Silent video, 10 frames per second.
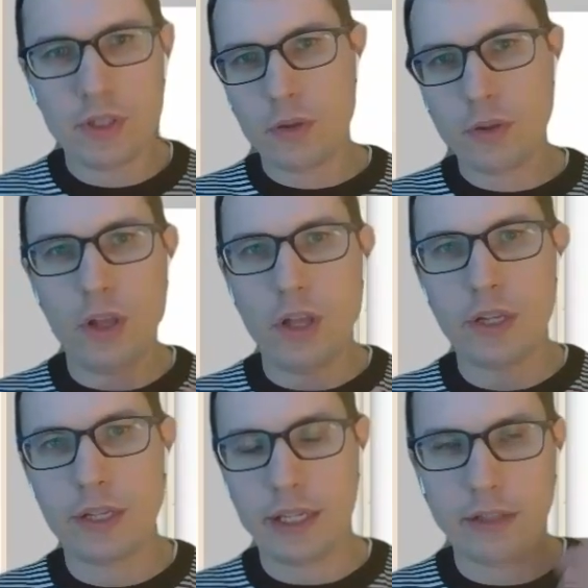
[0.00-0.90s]

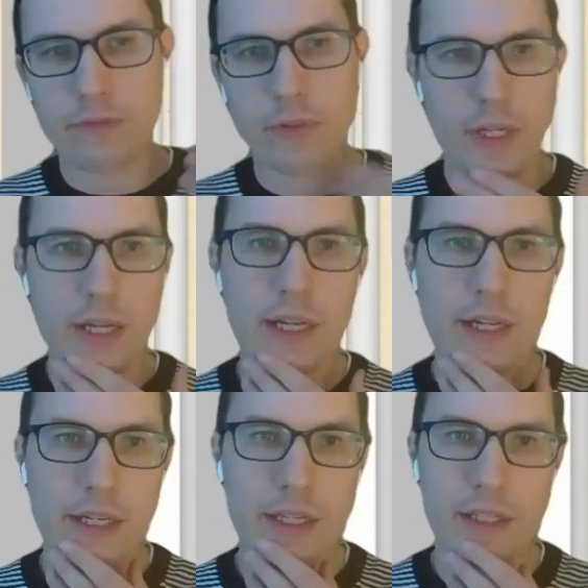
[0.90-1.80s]
long and 8-foot
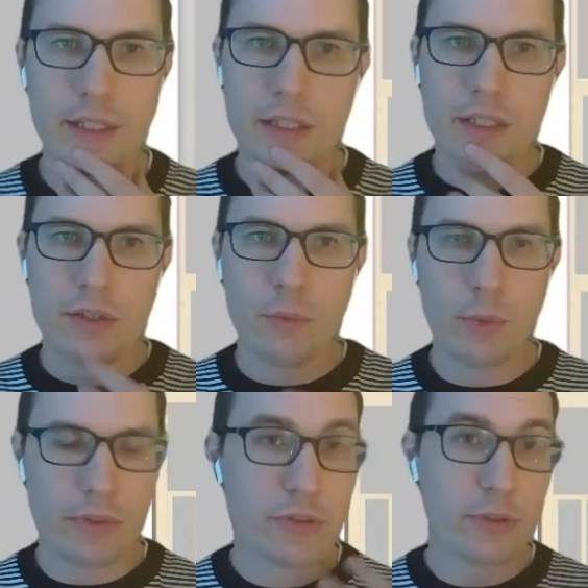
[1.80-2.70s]
high,
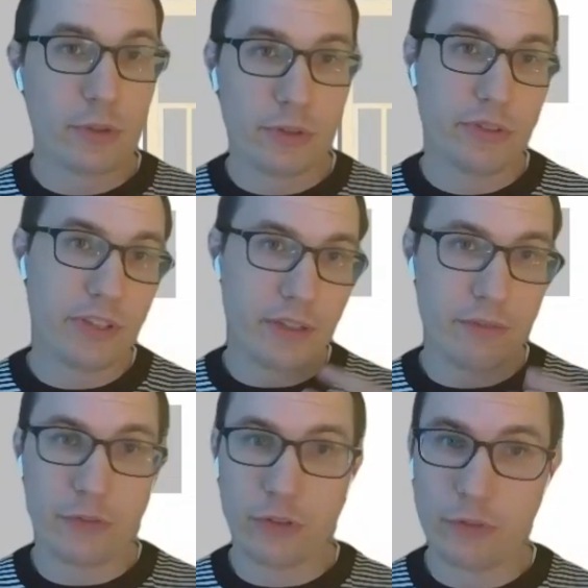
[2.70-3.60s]
with a certain set
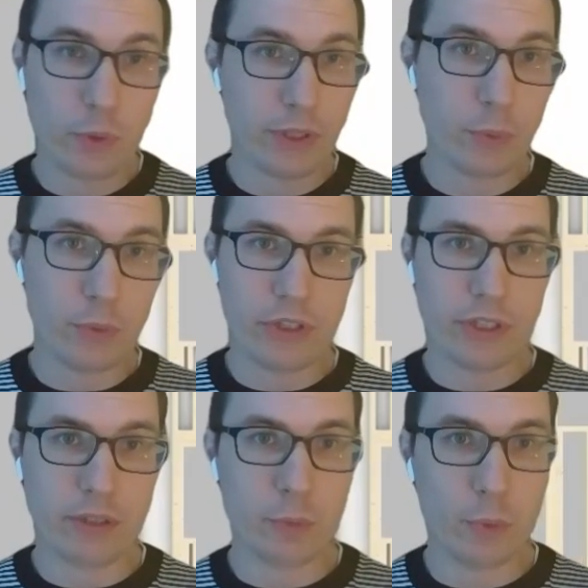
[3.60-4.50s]
of just really
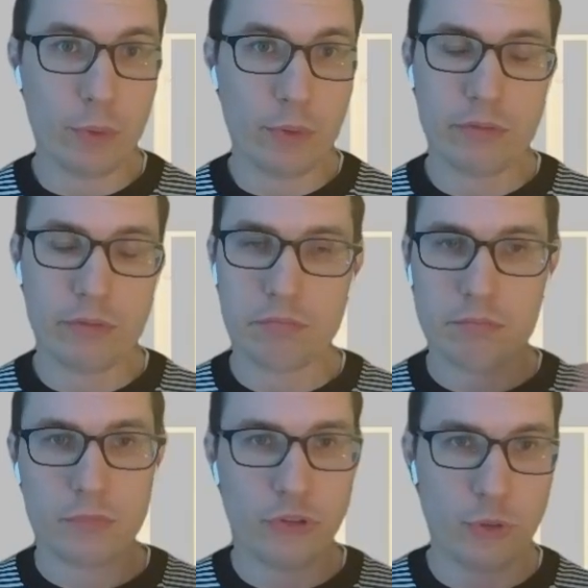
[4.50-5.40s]
routine rules.
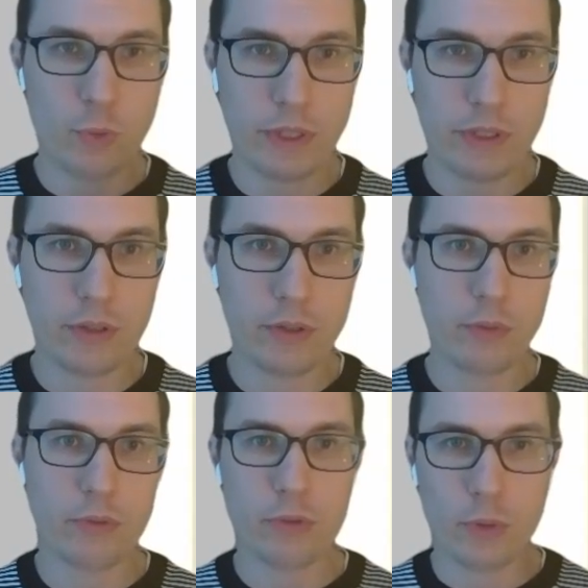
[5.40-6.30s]
2
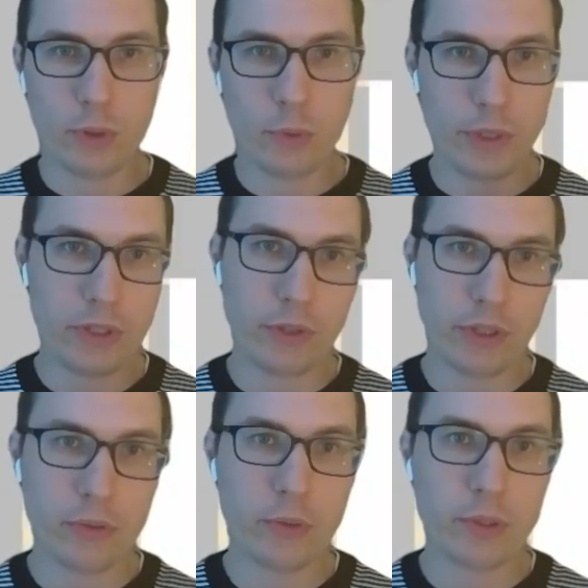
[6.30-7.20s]
windows or a window and a
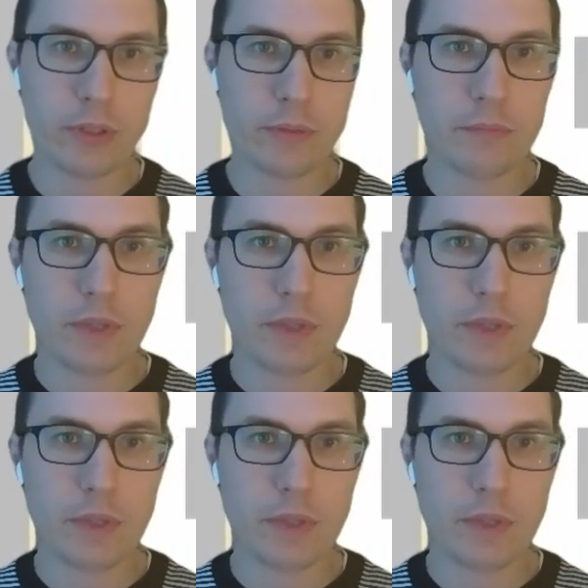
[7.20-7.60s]
door,